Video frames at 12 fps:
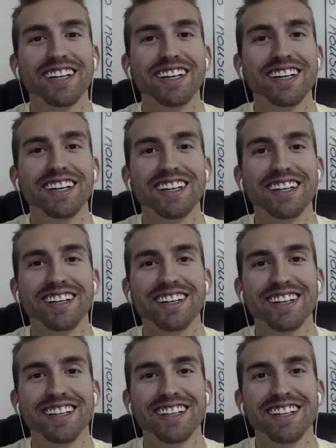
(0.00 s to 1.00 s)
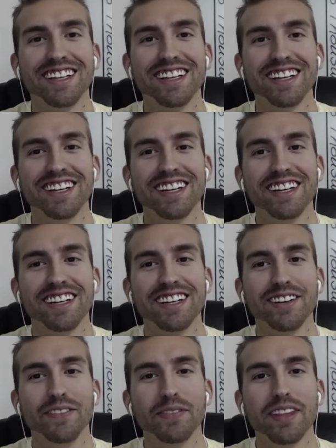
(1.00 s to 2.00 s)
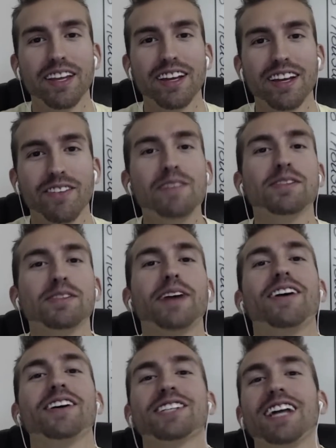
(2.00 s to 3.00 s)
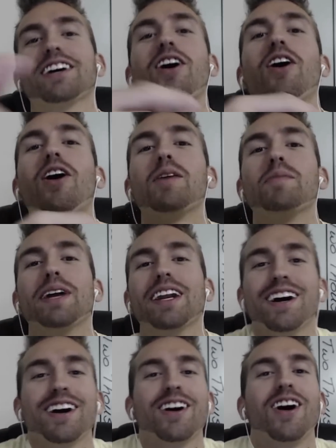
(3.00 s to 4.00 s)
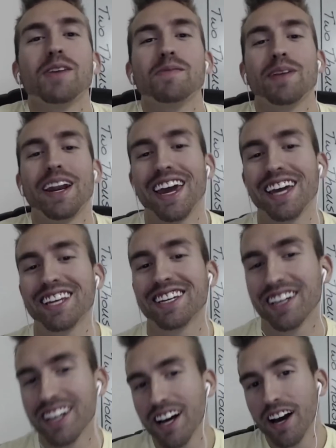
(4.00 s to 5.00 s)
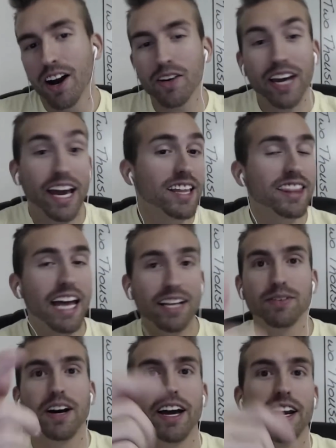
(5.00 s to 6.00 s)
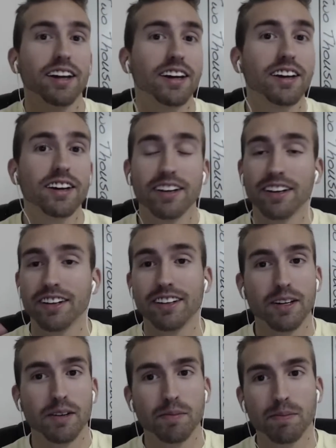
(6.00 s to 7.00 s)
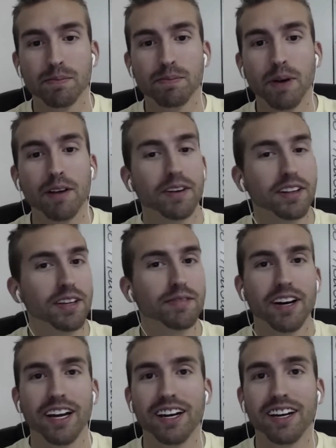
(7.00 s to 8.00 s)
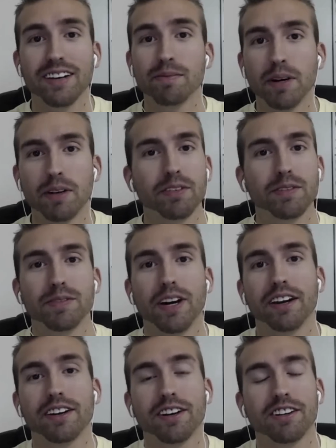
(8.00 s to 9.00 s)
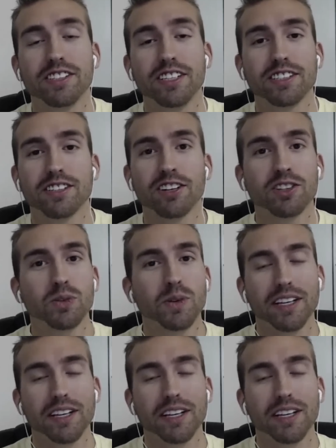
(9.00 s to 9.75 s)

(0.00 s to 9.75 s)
Well, what if it was like Curse East versus Curse West? What about the coasts, right? Perfectly fine. Curse East, Curse West.